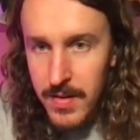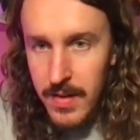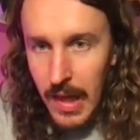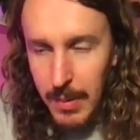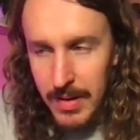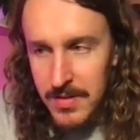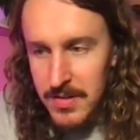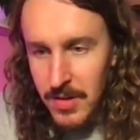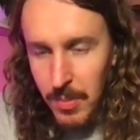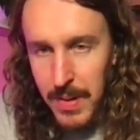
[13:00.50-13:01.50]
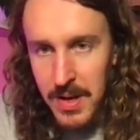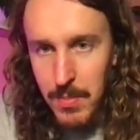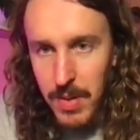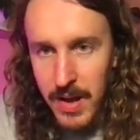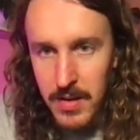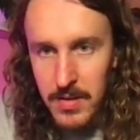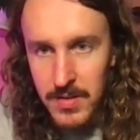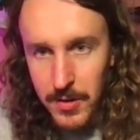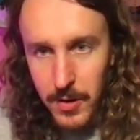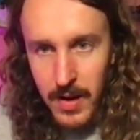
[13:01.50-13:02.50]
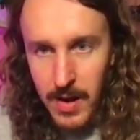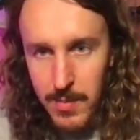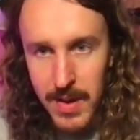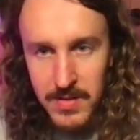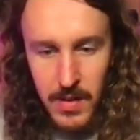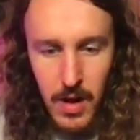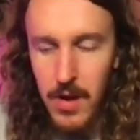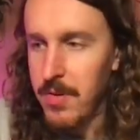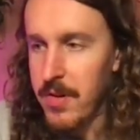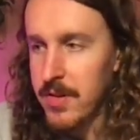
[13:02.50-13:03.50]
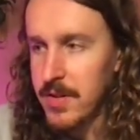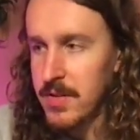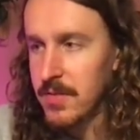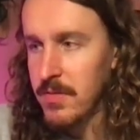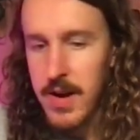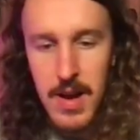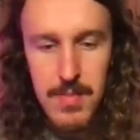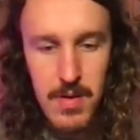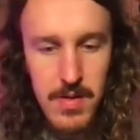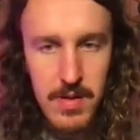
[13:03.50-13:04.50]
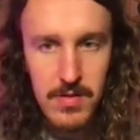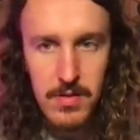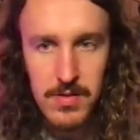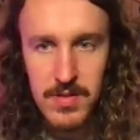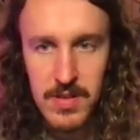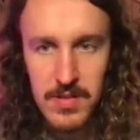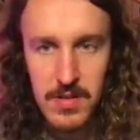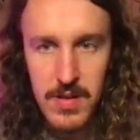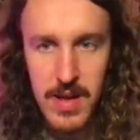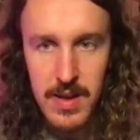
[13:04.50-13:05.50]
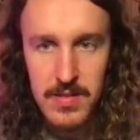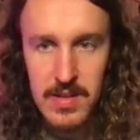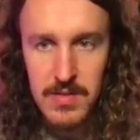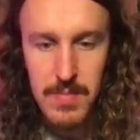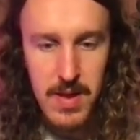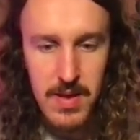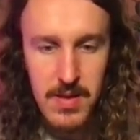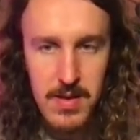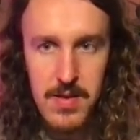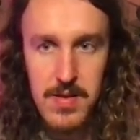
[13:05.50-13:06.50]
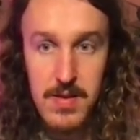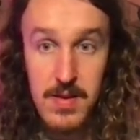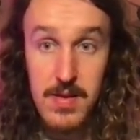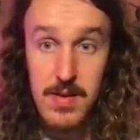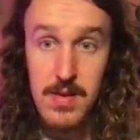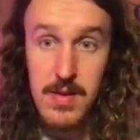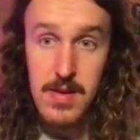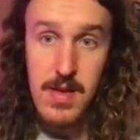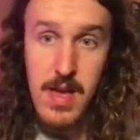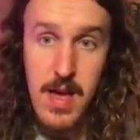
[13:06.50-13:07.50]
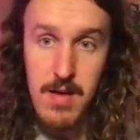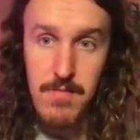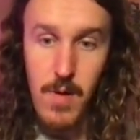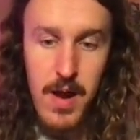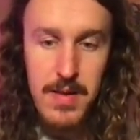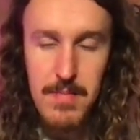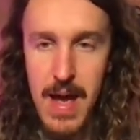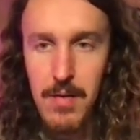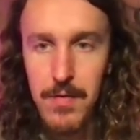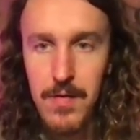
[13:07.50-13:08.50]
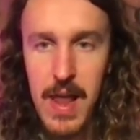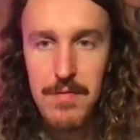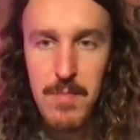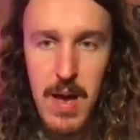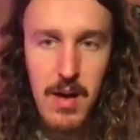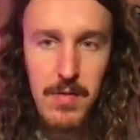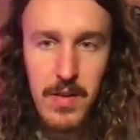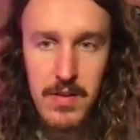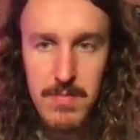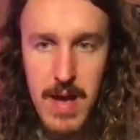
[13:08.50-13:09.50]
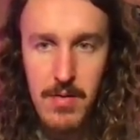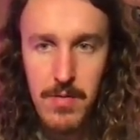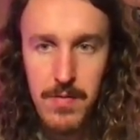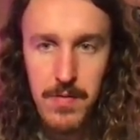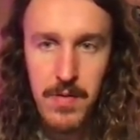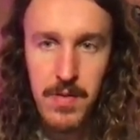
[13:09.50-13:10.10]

I mean, it's not a big complaint considering how amazing the library is, really, but it's not consistent. And instead of being right mouth, left mouth, it's mouth,